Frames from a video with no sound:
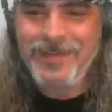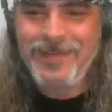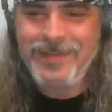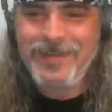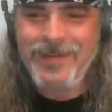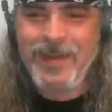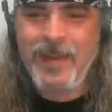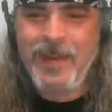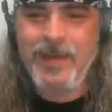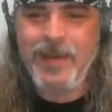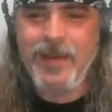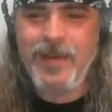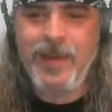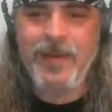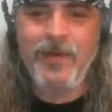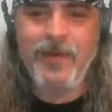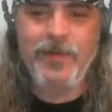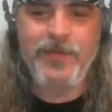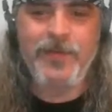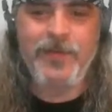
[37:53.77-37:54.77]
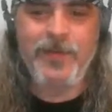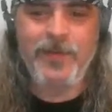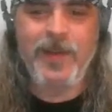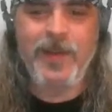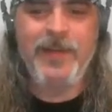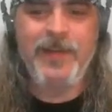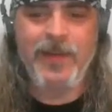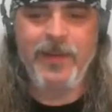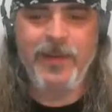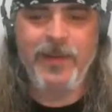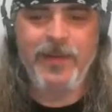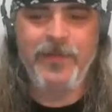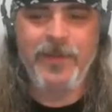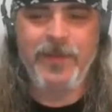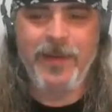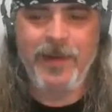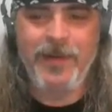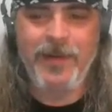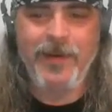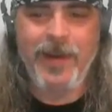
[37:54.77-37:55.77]
And Ocean says, I'd tell you if
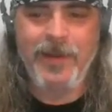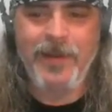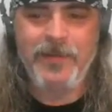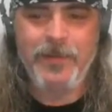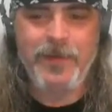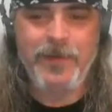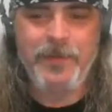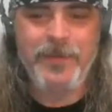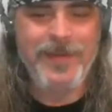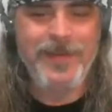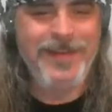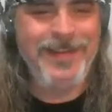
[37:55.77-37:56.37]
you got your ass whipped.